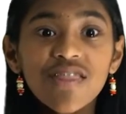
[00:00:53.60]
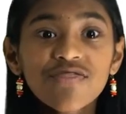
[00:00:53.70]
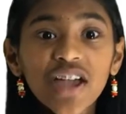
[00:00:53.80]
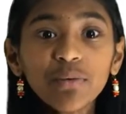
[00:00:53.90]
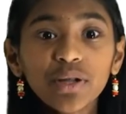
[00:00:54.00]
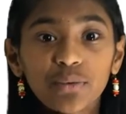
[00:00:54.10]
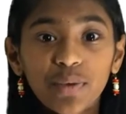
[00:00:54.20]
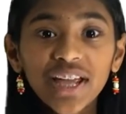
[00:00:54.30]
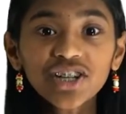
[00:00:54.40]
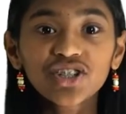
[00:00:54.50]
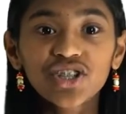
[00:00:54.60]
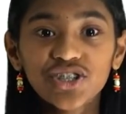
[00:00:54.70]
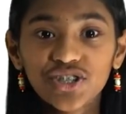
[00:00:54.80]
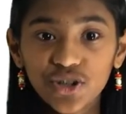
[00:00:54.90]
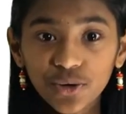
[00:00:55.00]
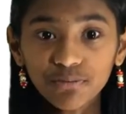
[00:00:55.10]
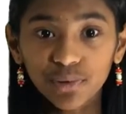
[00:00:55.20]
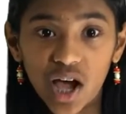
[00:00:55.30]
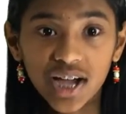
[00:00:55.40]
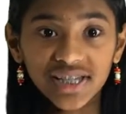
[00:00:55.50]
They would arrange the stone
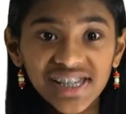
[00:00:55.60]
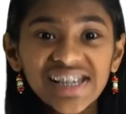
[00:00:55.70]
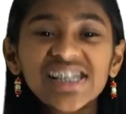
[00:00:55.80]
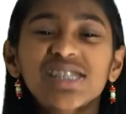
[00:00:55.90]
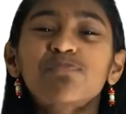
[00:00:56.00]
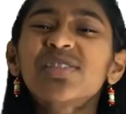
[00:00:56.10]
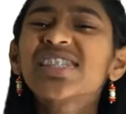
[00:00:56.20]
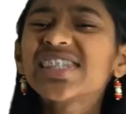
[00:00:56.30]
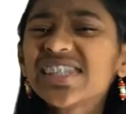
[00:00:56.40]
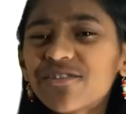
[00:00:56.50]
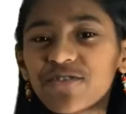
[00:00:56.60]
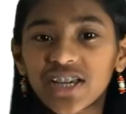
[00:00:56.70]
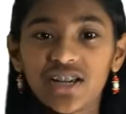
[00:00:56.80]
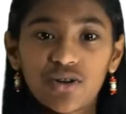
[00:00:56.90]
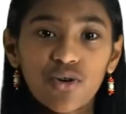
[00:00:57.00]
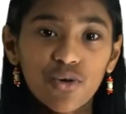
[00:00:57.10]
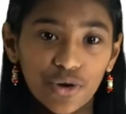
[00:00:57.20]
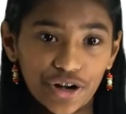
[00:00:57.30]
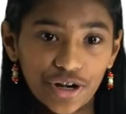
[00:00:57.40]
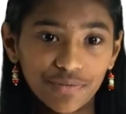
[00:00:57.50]
blocks in a specific
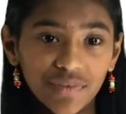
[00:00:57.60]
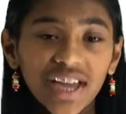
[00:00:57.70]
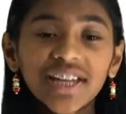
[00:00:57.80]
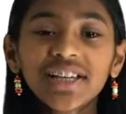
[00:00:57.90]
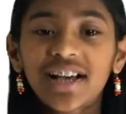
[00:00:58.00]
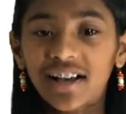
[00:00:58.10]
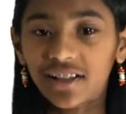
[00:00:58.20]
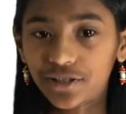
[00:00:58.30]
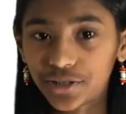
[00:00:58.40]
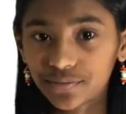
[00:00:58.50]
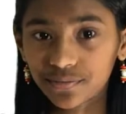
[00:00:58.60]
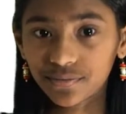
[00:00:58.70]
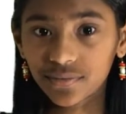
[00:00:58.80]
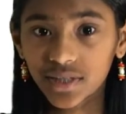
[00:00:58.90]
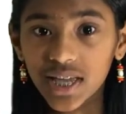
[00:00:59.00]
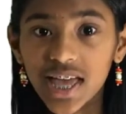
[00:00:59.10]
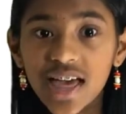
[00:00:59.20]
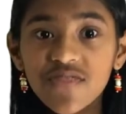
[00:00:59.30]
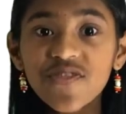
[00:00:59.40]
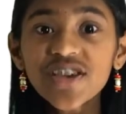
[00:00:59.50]
order and color.
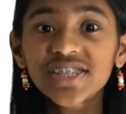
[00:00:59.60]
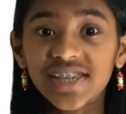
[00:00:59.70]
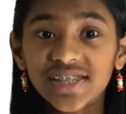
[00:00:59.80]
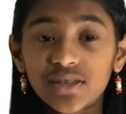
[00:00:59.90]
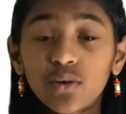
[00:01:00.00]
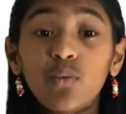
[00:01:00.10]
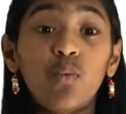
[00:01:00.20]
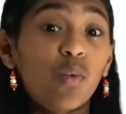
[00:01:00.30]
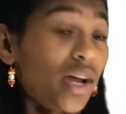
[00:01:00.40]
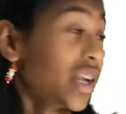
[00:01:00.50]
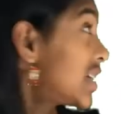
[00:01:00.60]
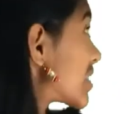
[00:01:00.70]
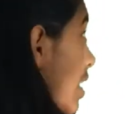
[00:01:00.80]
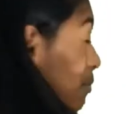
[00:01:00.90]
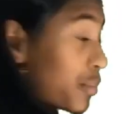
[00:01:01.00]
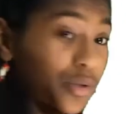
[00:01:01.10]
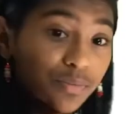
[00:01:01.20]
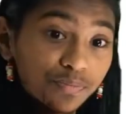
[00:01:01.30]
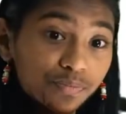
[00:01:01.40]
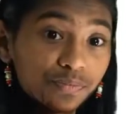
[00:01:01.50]
This is one example.
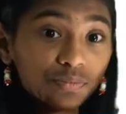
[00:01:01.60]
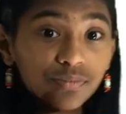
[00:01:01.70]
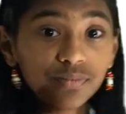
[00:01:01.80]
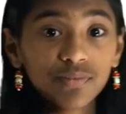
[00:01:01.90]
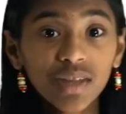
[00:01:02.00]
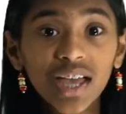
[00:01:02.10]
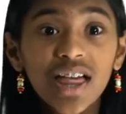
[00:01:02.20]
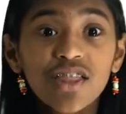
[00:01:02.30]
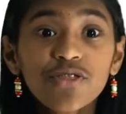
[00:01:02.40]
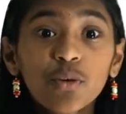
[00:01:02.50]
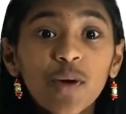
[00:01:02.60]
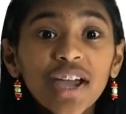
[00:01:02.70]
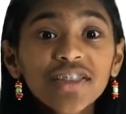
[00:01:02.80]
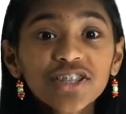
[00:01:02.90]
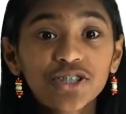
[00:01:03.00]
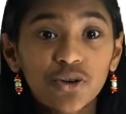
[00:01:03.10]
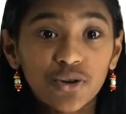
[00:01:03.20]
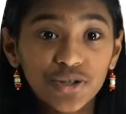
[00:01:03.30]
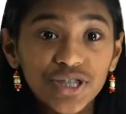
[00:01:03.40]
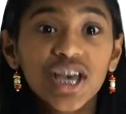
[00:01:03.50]
The way the
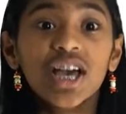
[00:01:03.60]
stones